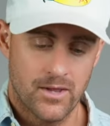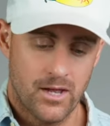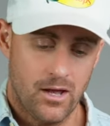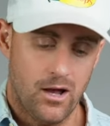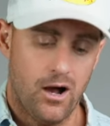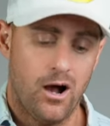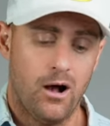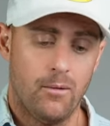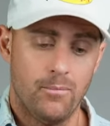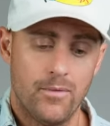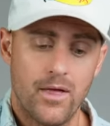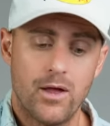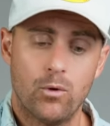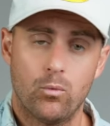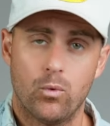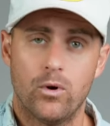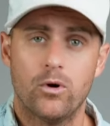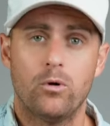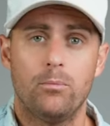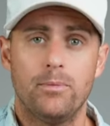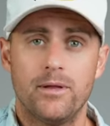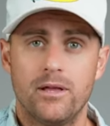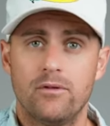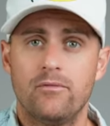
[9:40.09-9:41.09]
um, they
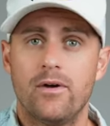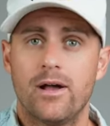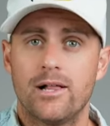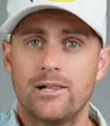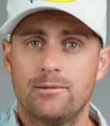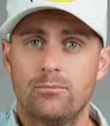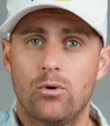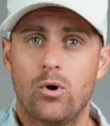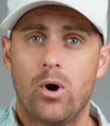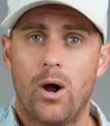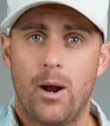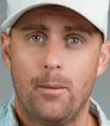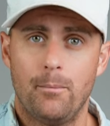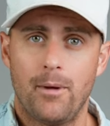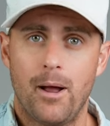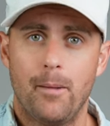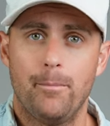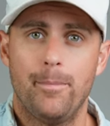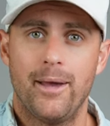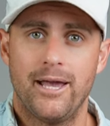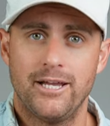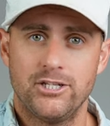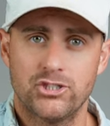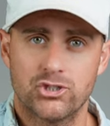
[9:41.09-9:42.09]
will be available on my
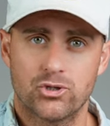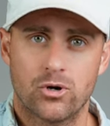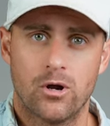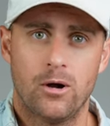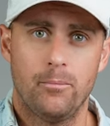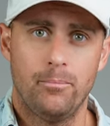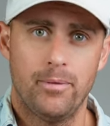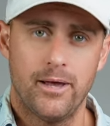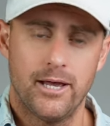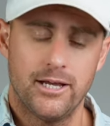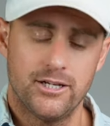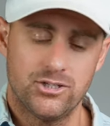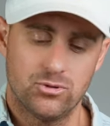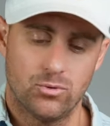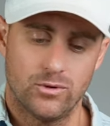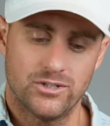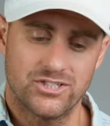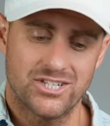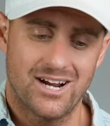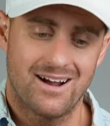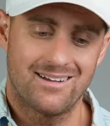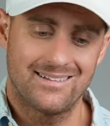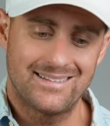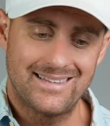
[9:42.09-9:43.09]
Patreon page, which
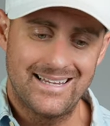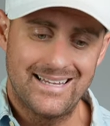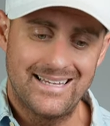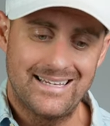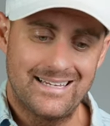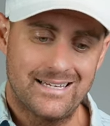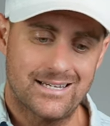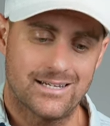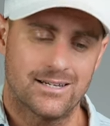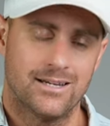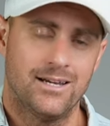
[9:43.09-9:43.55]
I'll link